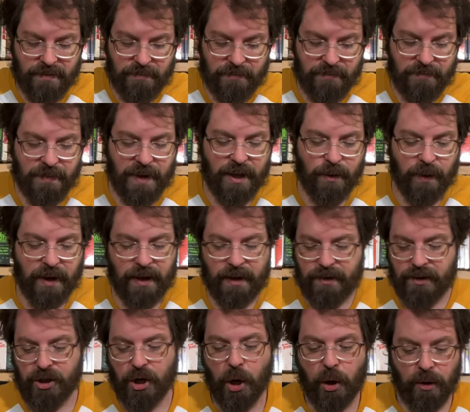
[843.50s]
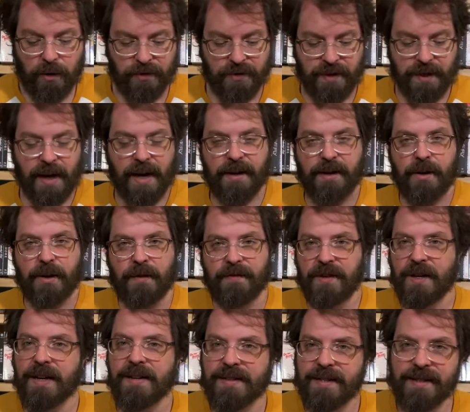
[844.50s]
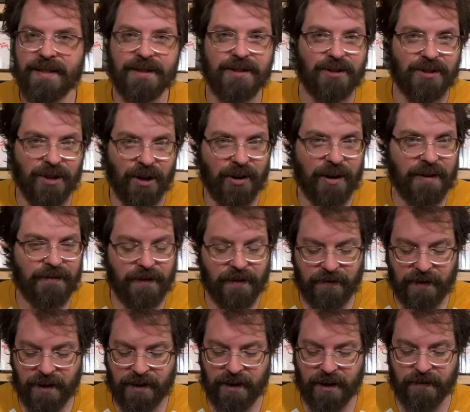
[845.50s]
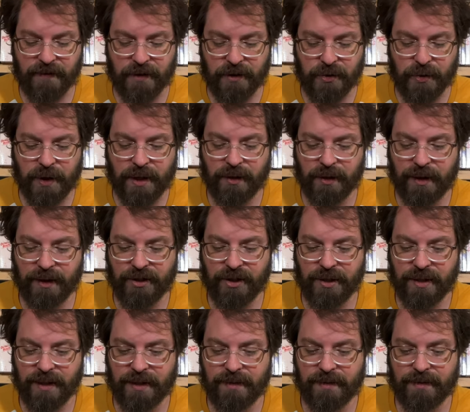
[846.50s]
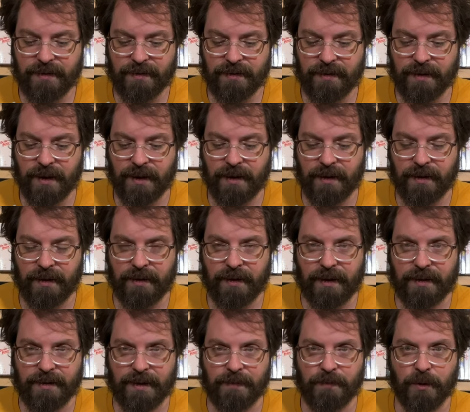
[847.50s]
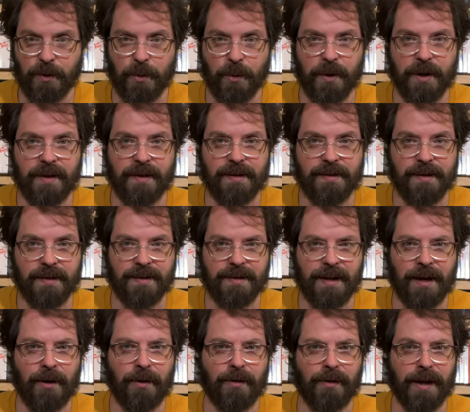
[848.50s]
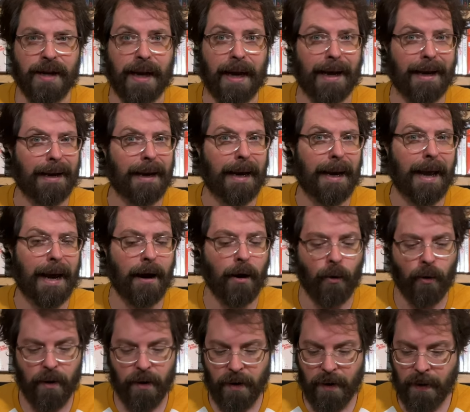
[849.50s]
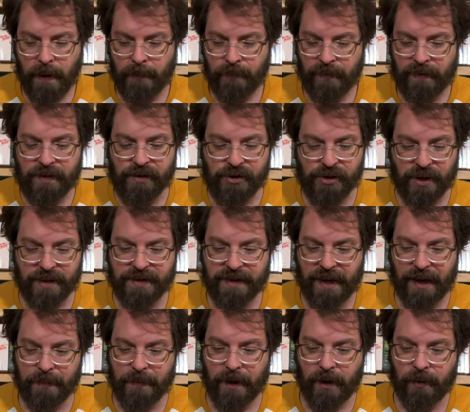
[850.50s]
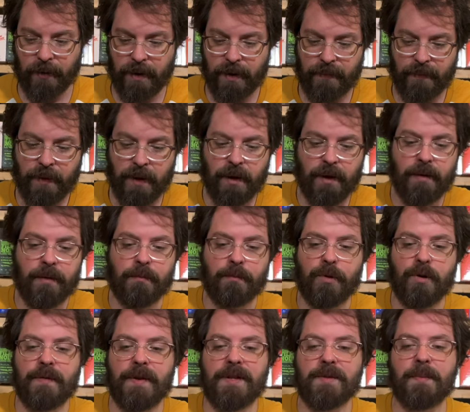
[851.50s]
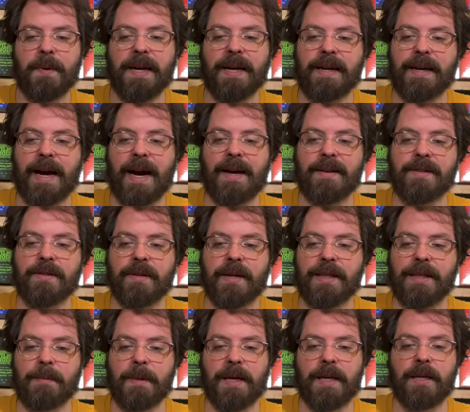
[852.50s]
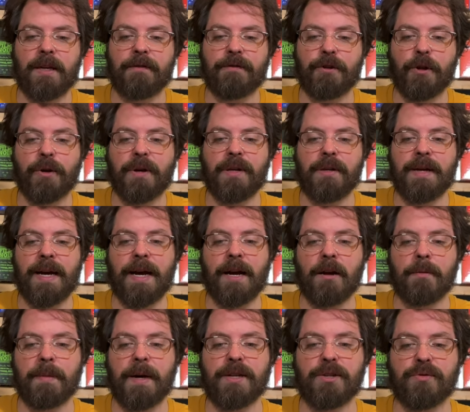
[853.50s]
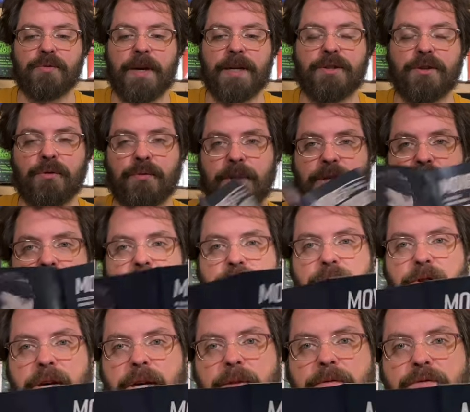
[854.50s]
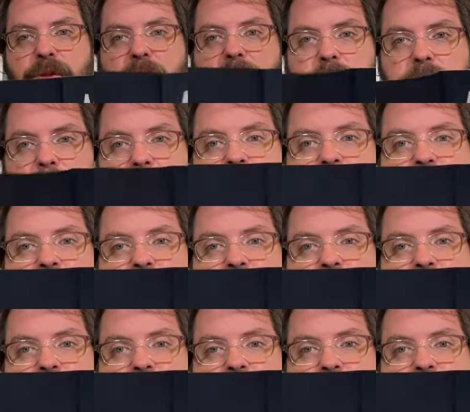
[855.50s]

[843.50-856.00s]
By the way, total side note. Have you guys seen this Atari 50th anniversary collection? That's uh, as I'm recording this, it's out like now. Just came out. Movies by Gaslight: The Making of Cloak and Dagger by director Richard Franklin